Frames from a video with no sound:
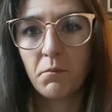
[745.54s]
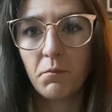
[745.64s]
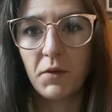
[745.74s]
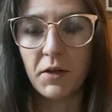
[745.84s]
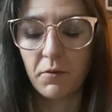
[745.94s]

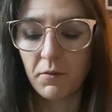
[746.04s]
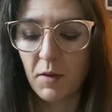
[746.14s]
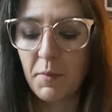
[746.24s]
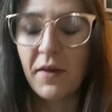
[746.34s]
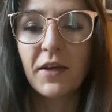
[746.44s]
you know,
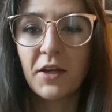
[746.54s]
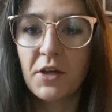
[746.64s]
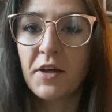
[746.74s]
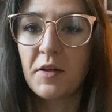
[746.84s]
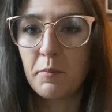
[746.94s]
compelling
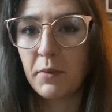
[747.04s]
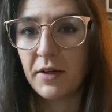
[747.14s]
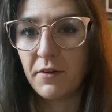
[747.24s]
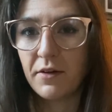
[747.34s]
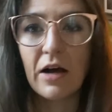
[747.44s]
and good,
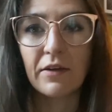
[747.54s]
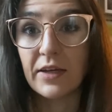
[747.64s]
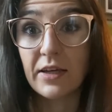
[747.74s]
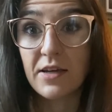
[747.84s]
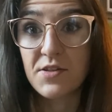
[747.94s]
but not
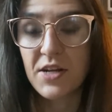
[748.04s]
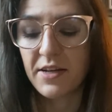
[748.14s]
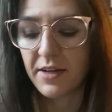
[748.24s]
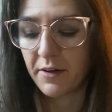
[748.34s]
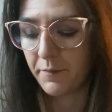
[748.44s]
like a
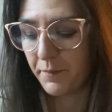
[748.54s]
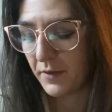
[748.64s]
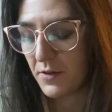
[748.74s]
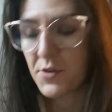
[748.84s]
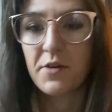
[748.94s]
standout.
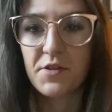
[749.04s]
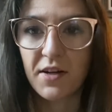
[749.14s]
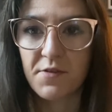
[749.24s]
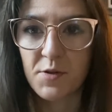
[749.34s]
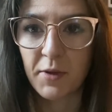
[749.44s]
So I was
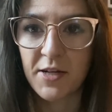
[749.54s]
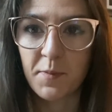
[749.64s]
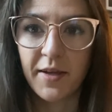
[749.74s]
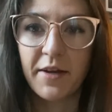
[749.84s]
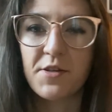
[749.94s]
kind of
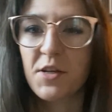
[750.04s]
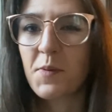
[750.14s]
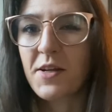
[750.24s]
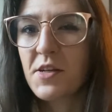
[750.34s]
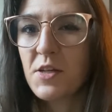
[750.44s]
surprised by that. I was
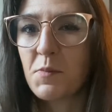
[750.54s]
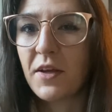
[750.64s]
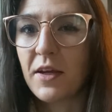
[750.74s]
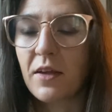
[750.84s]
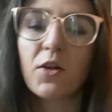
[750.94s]
expecting it to be
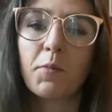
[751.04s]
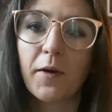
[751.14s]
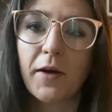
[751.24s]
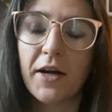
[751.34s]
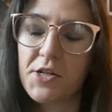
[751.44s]
like a little
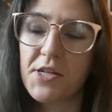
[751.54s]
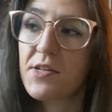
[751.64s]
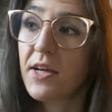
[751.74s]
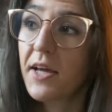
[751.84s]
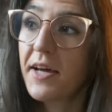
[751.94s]
more
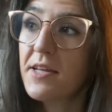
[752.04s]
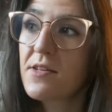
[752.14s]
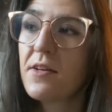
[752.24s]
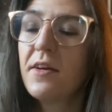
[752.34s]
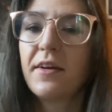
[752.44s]
artistic, I
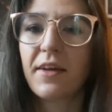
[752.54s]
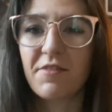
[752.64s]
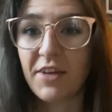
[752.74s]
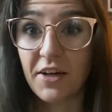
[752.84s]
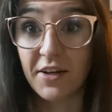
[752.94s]
guess,
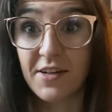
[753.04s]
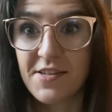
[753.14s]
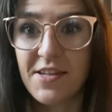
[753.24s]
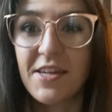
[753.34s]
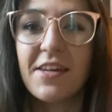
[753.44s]
kind of like
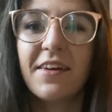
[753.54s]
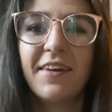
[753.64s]
artsy,